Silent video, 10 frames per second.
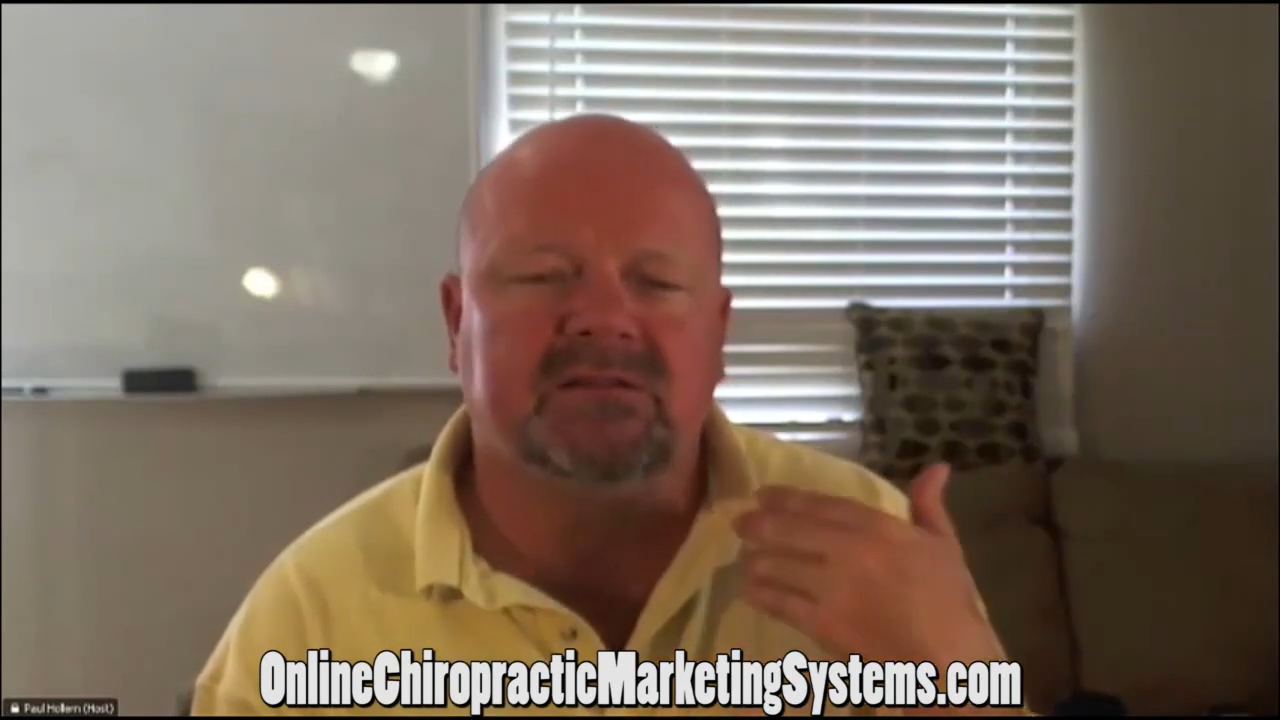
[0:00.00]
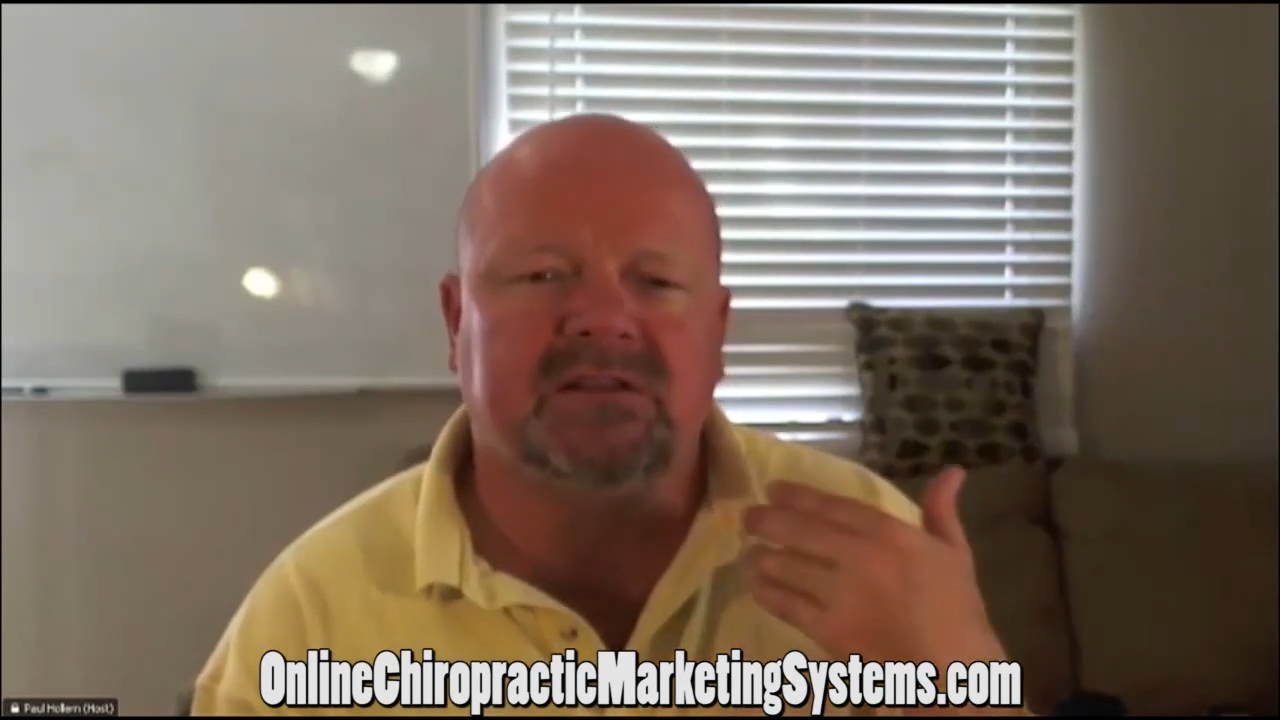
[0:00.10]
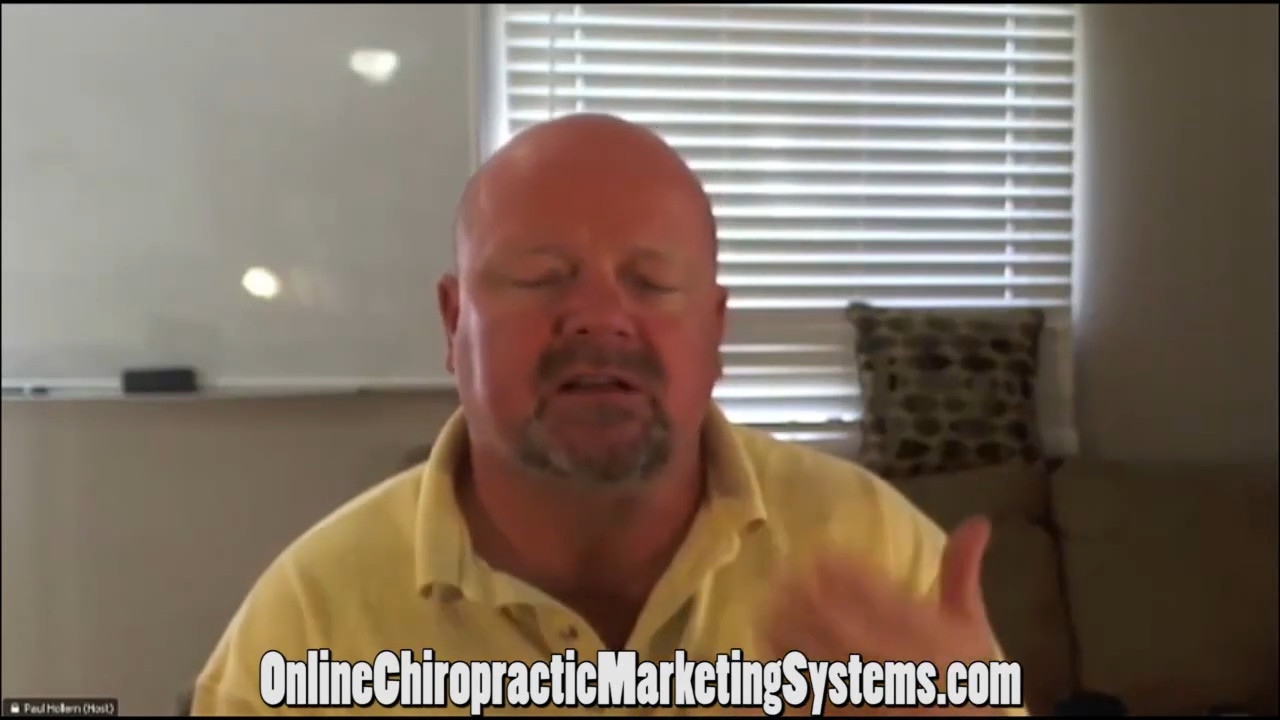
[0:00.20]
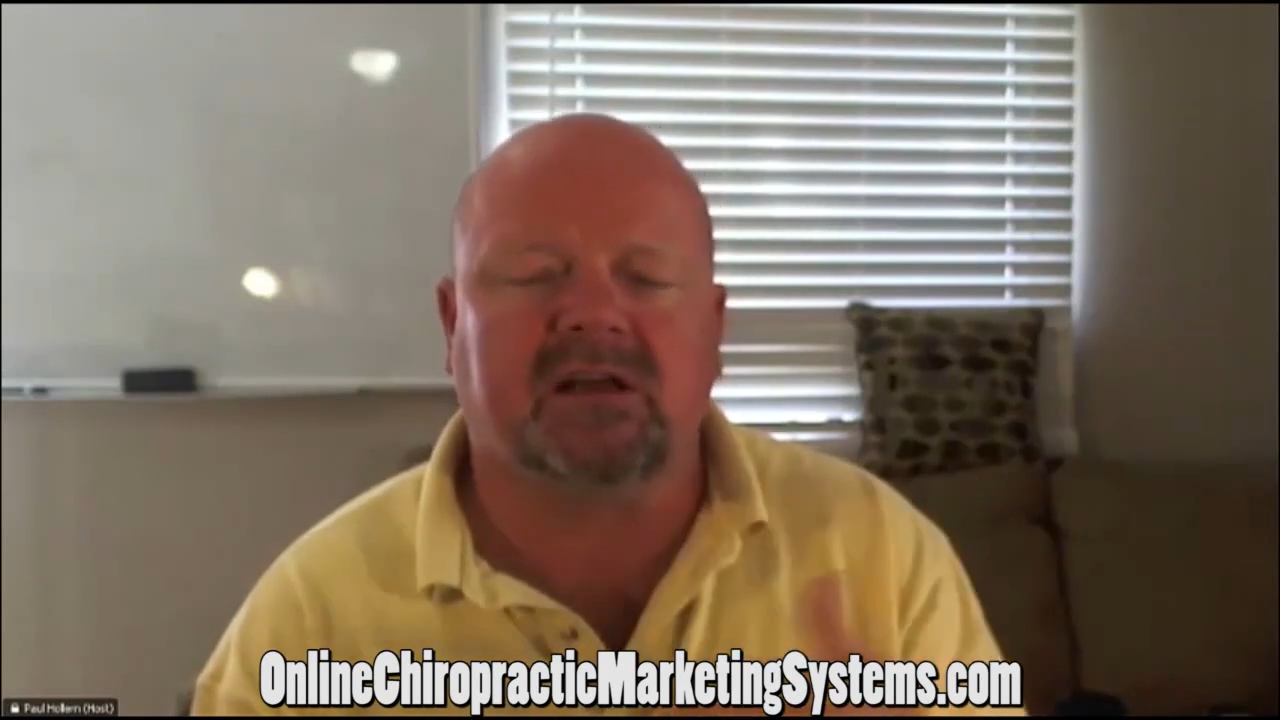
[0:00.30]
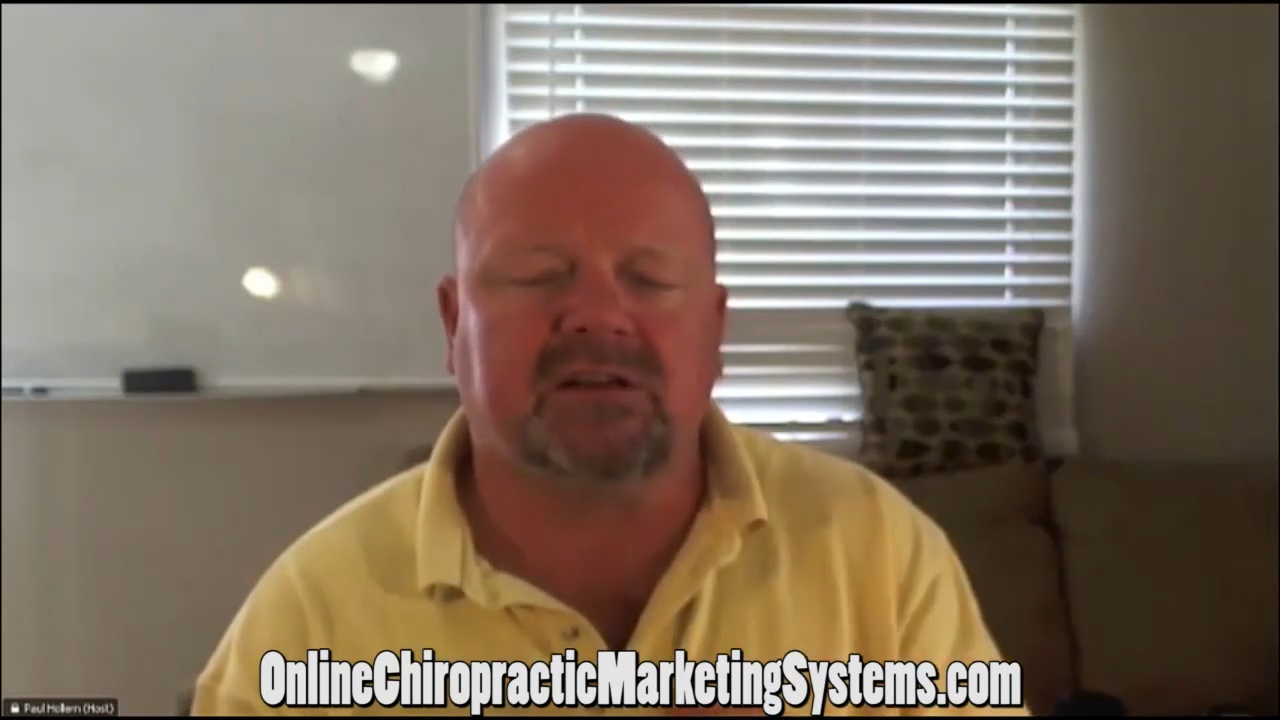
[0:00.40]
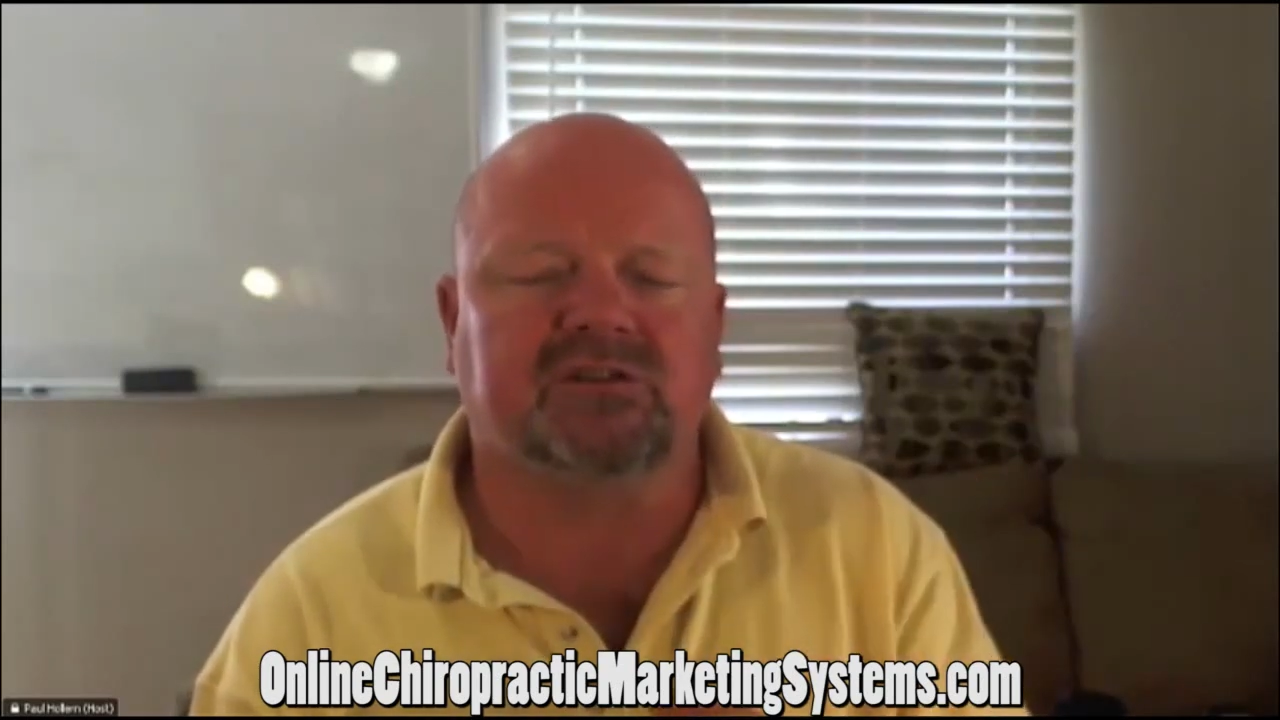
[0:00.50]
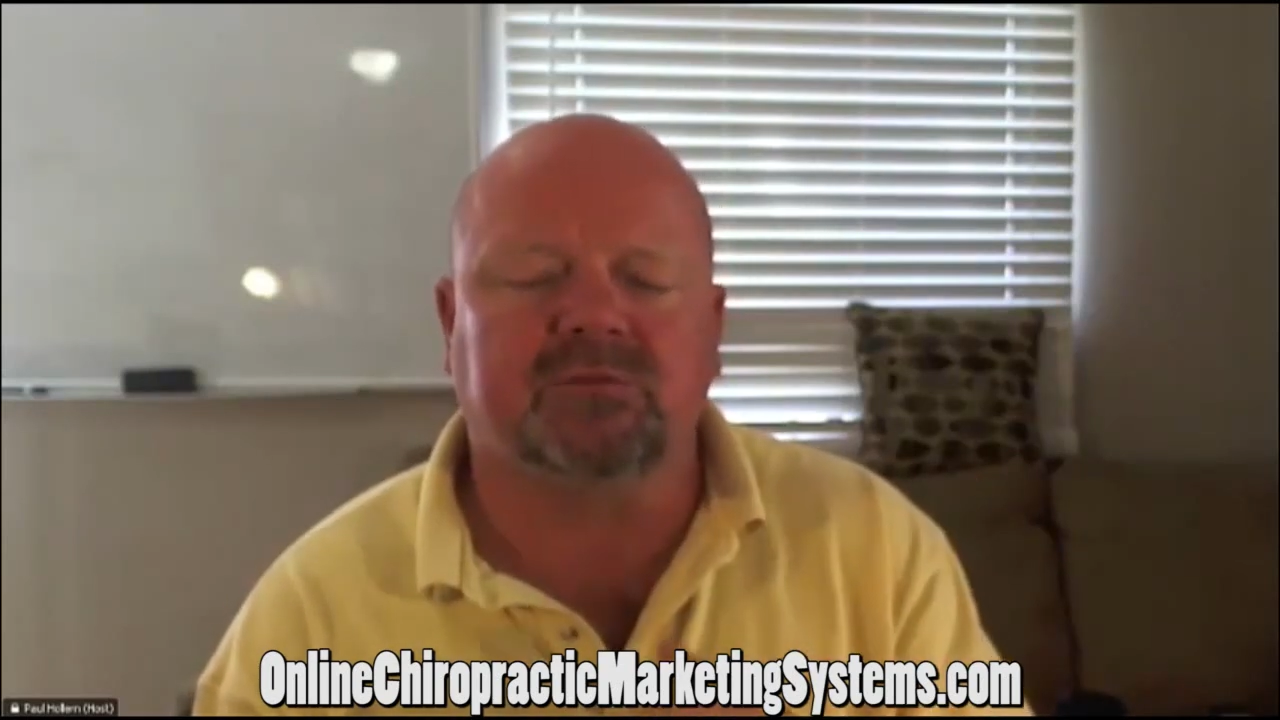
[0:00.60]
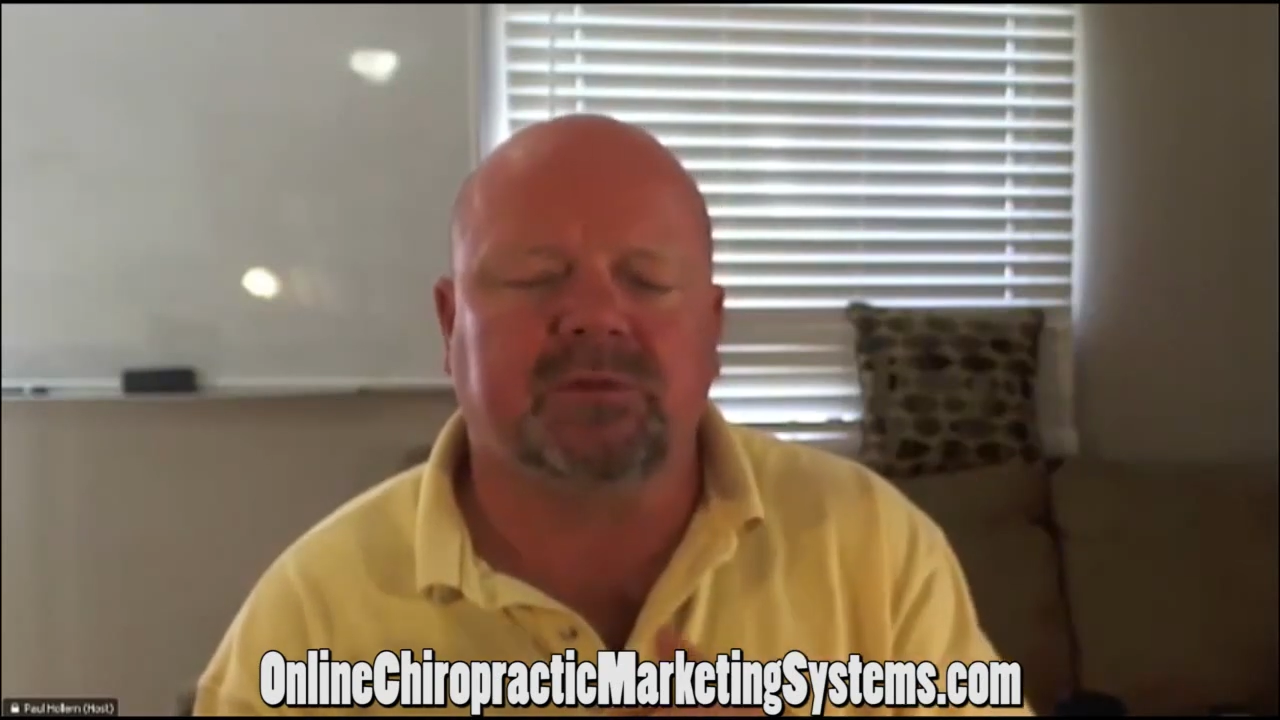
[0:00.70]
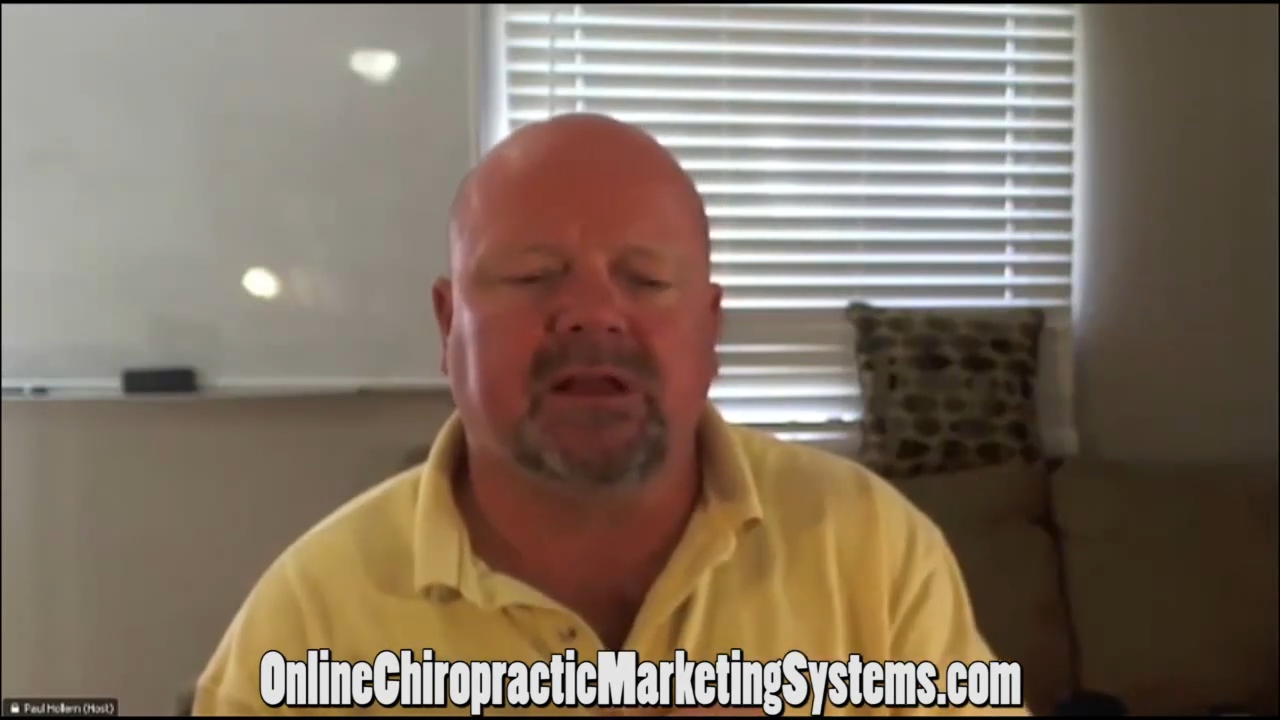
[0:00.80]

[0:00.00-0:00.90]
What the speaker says: psychological